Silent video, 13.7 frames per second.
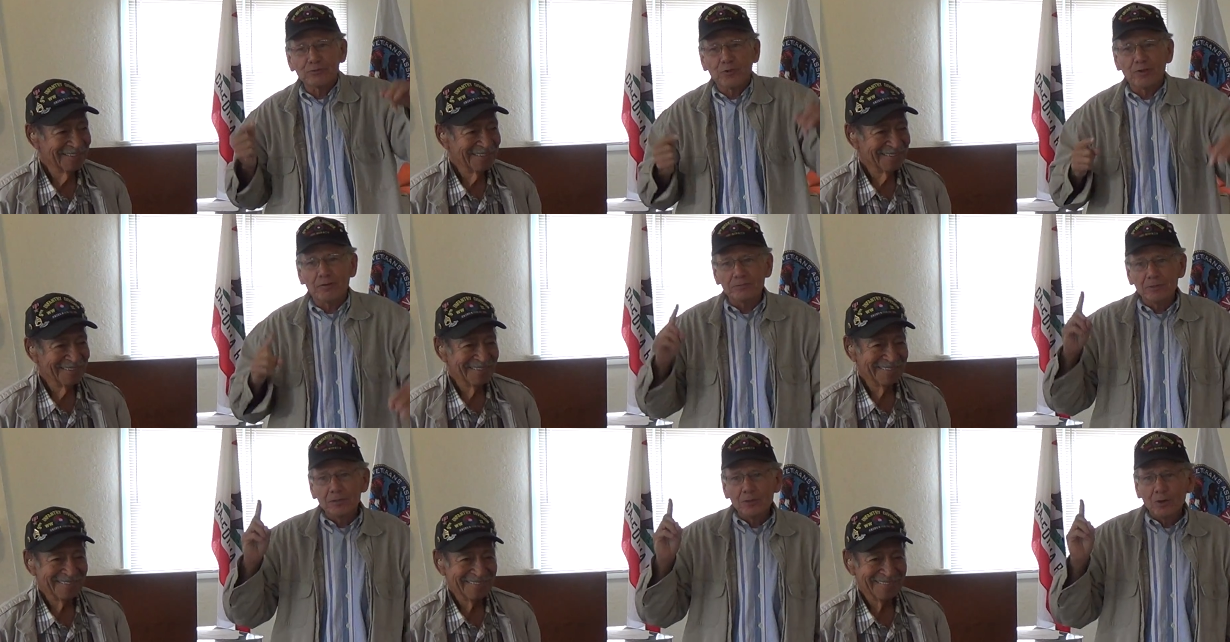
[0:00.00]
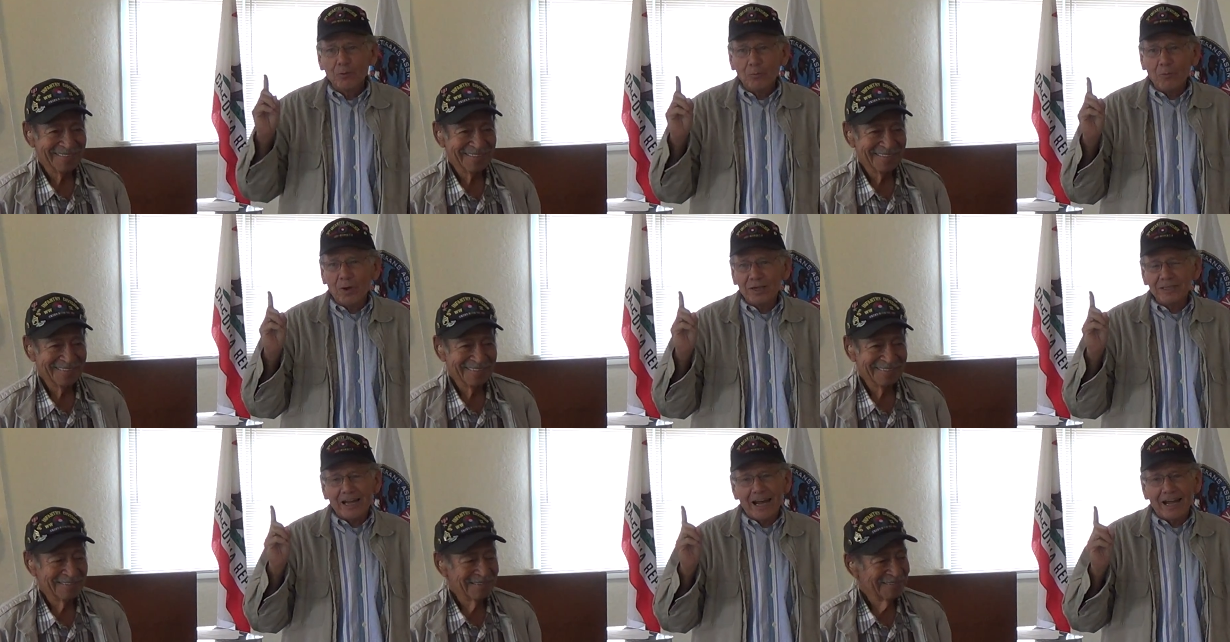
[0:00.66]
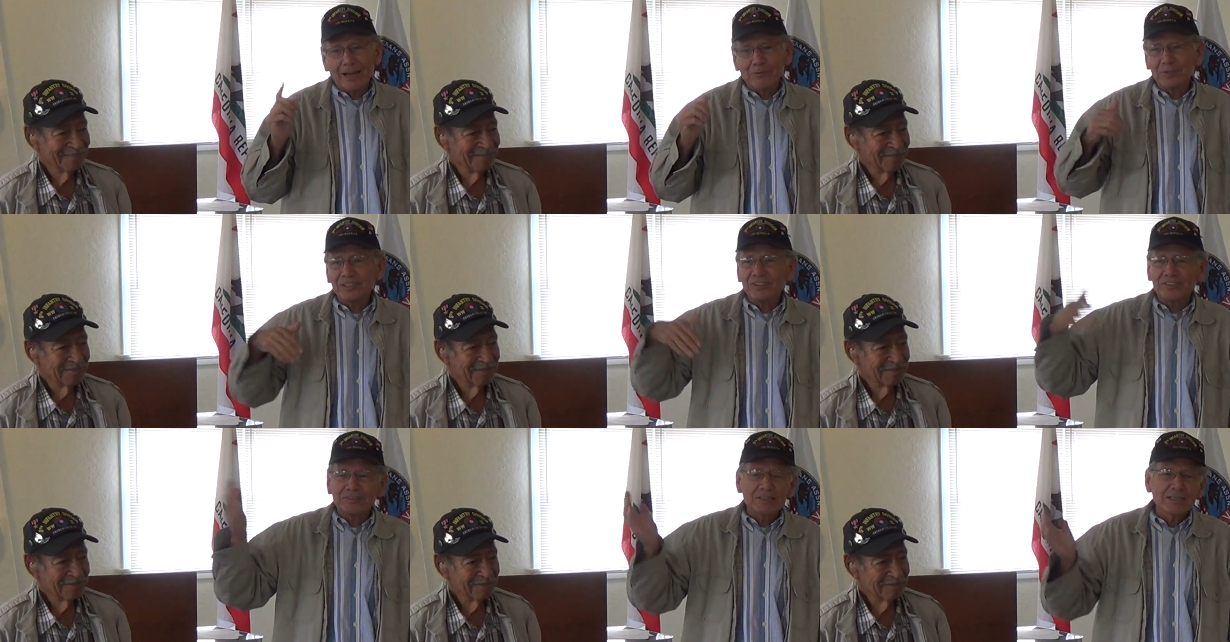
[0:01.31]
Speaker 1: For the one guy we
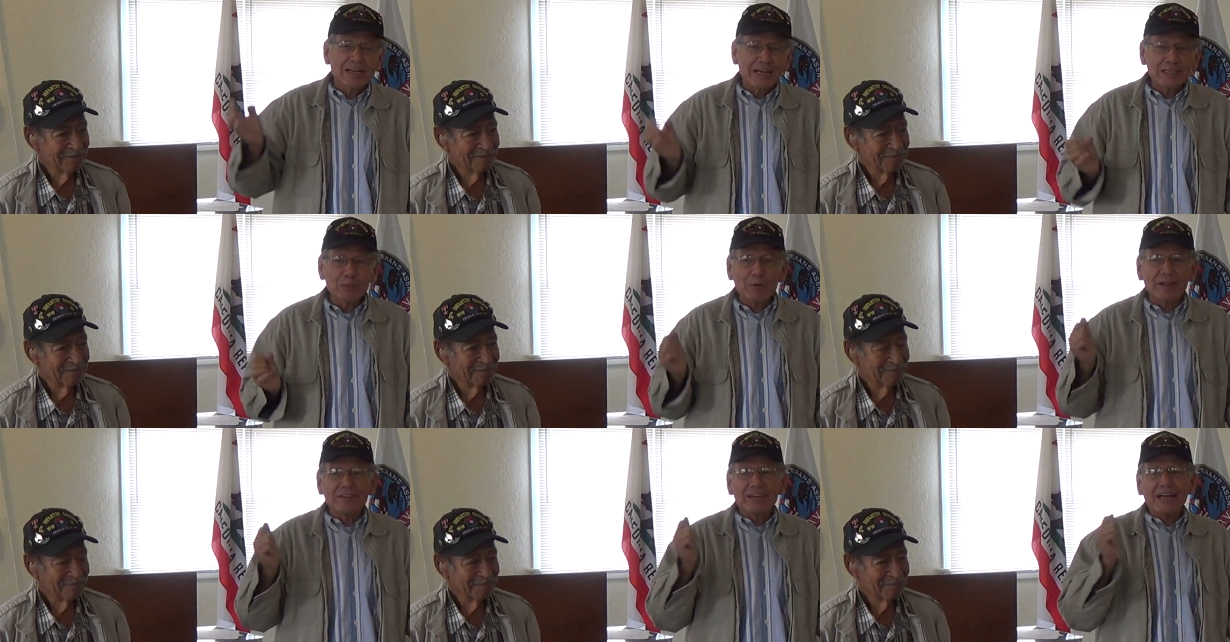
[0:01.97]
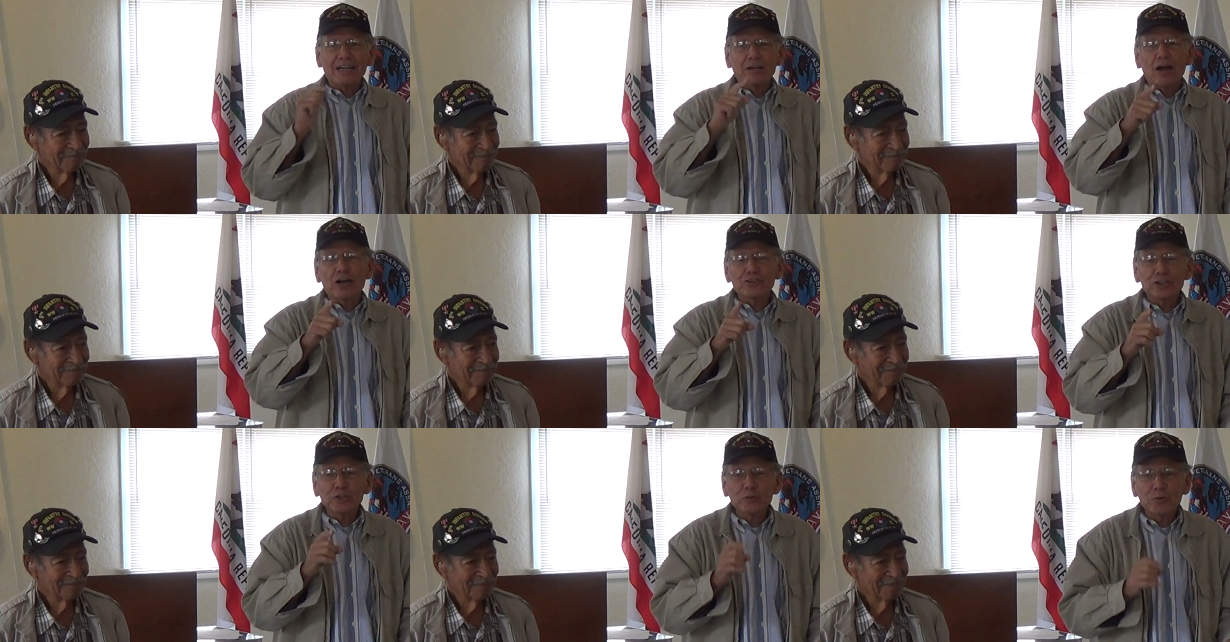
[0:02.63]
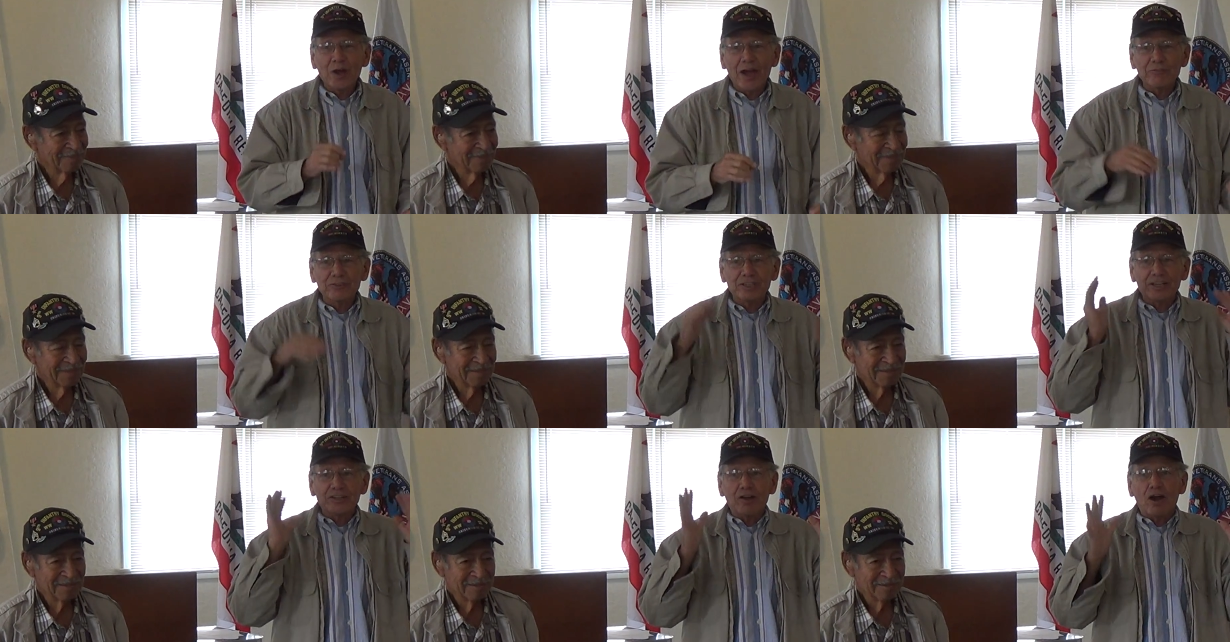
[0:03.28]
just anyway they had arts and
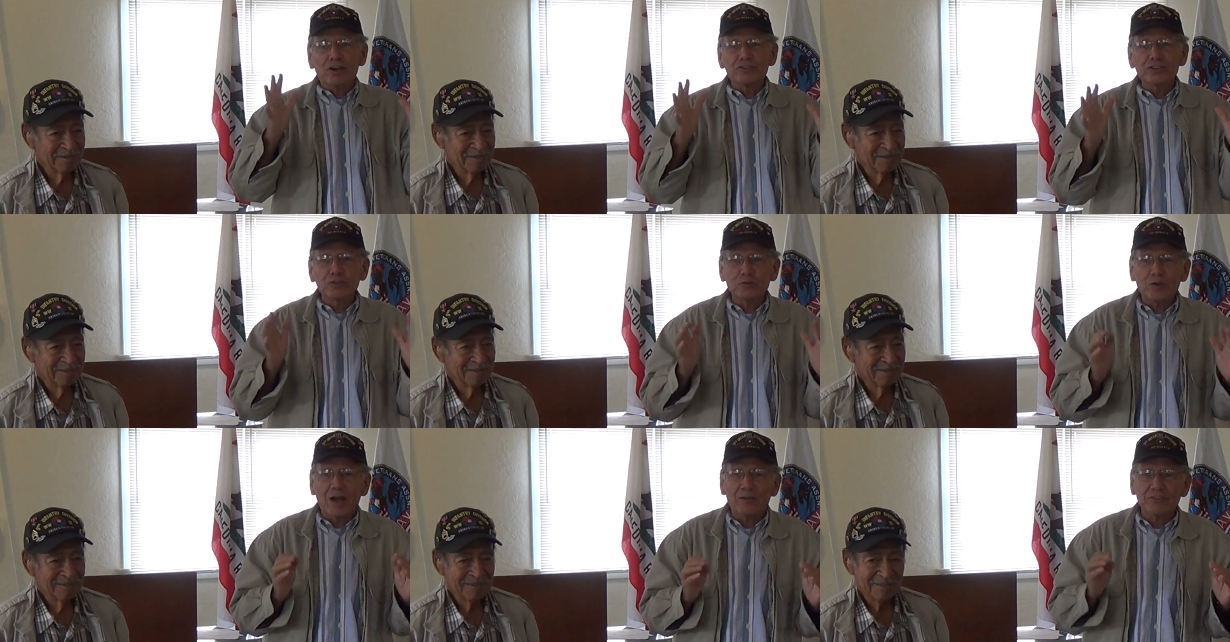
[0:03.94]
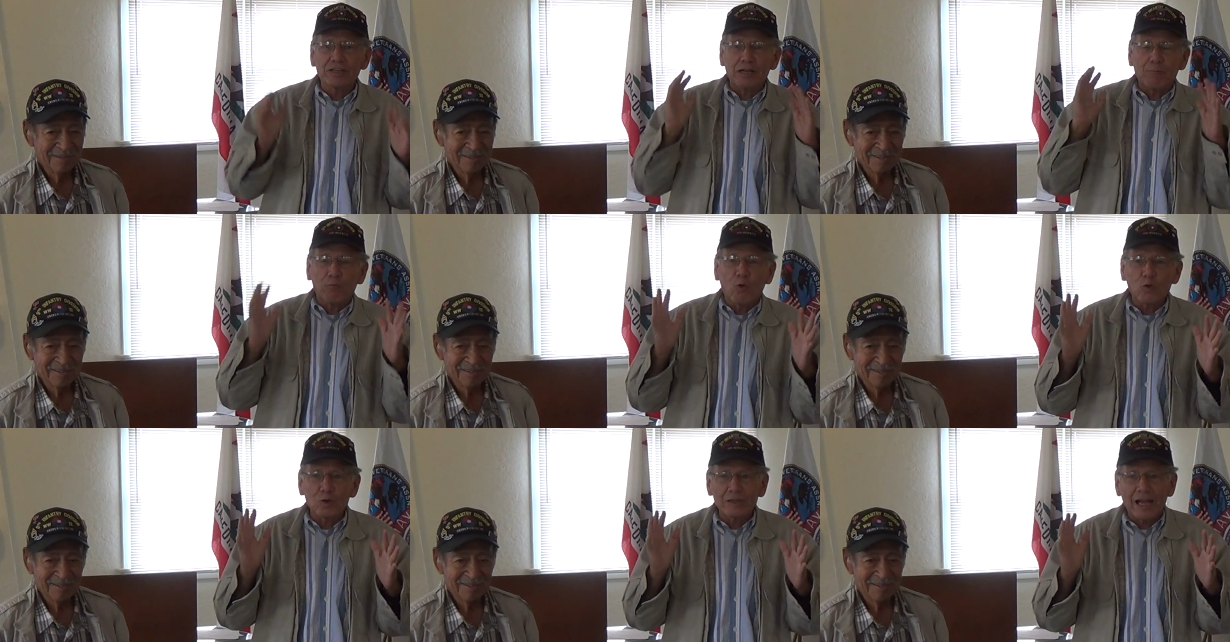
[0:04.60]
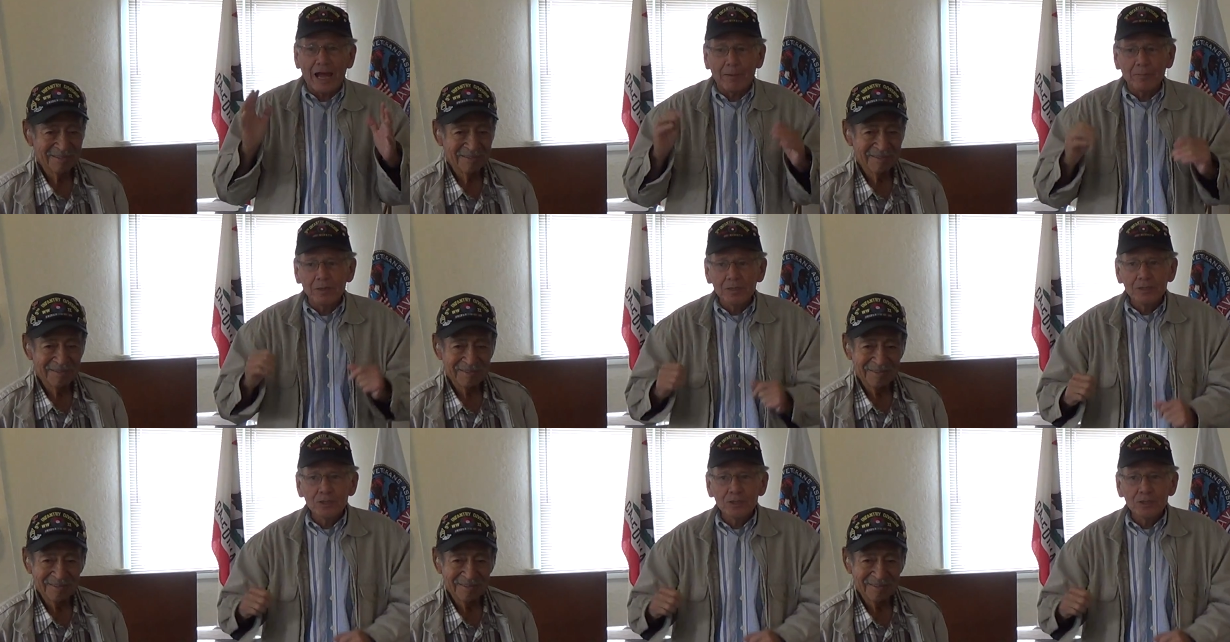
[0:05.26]
crafts and arts and crafts they had a photo lab.